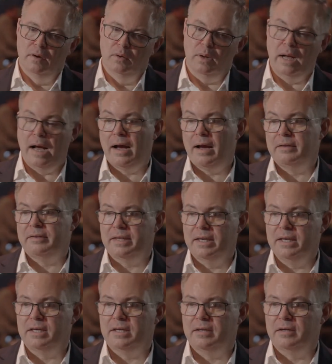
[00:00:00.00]
Well, I
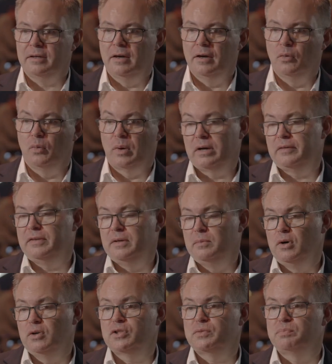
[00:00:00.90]
think one of the
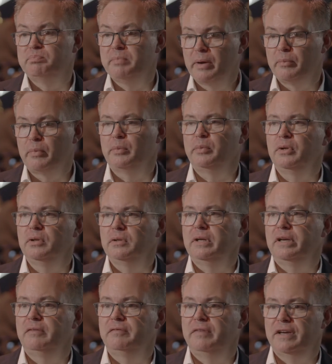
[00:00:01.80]
most memorable
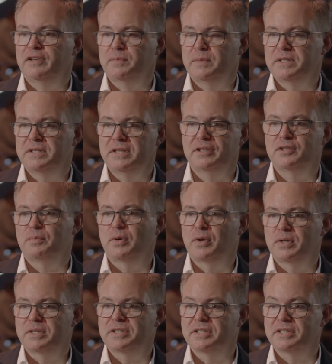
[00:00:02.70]
investment
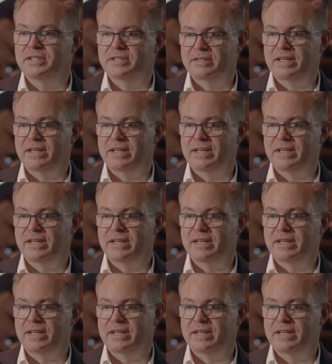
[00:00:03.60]
experiences